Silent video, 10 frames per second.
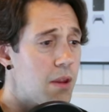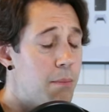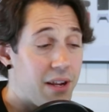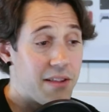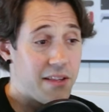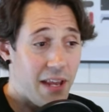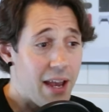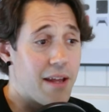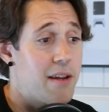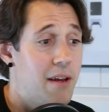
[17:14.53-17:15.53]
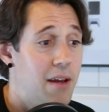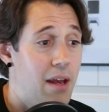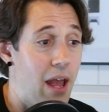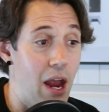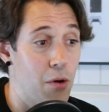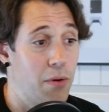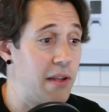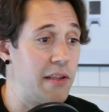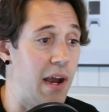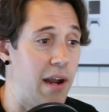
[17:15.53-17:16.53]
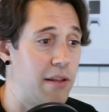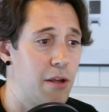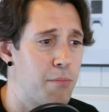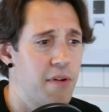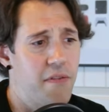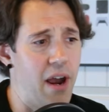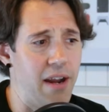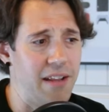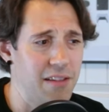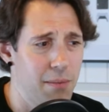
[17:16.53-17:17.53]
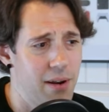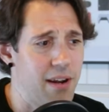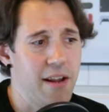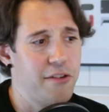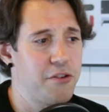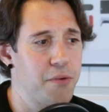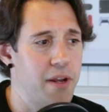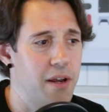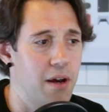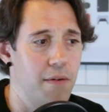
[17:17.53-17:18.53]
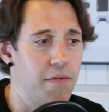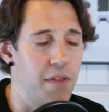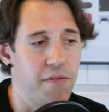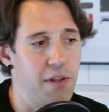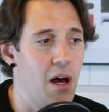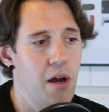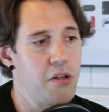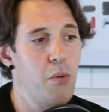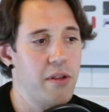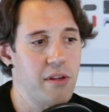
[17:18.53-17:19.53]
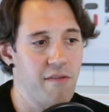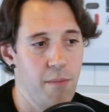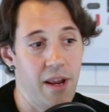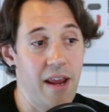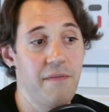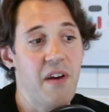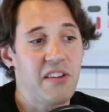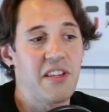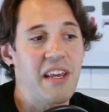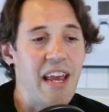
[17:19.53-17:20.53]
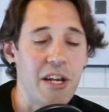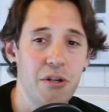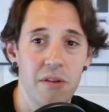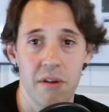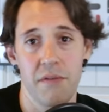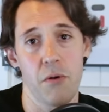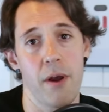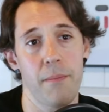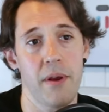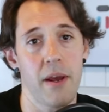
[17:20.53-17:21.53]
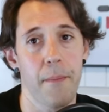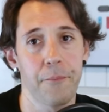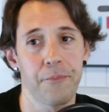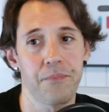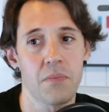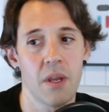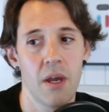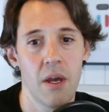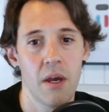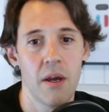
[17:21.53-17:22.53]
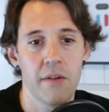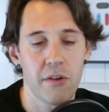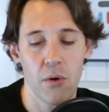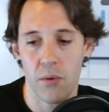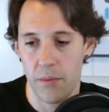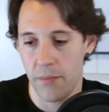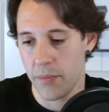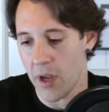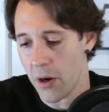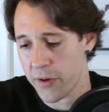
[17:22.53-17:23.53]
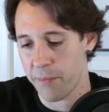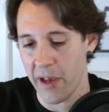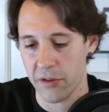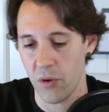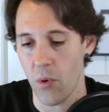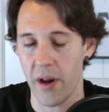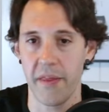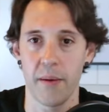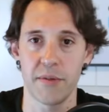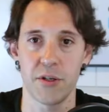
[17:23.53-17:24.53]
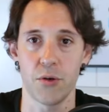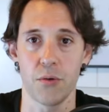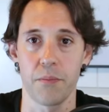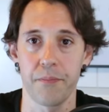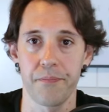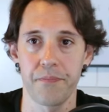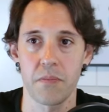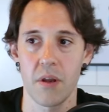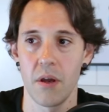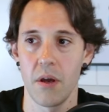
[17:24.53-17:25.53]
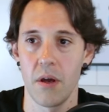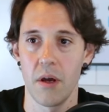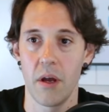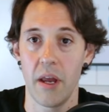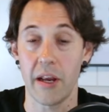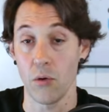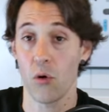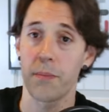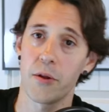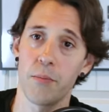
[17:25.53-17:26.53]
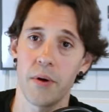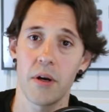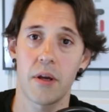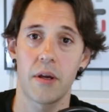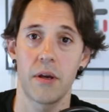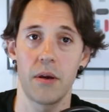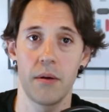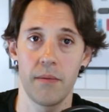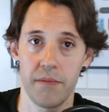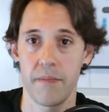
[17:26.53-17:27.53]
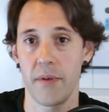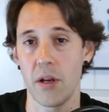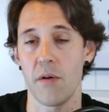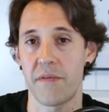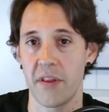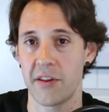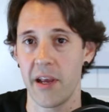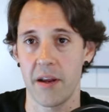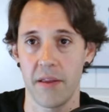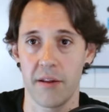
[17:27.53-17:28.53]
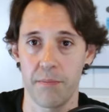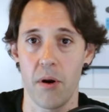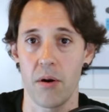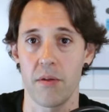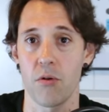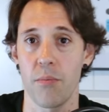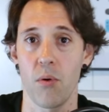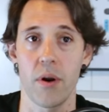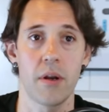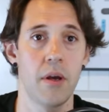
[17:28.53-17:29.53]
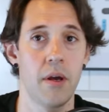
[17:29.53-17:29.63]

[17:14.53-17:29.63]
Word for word: But instead, AARO decided to provide a limited history of the flawed U.S. government investigations of UAP. So Congress basically wanted them to ignore Blue Book, you know, for the sake of this part of the report.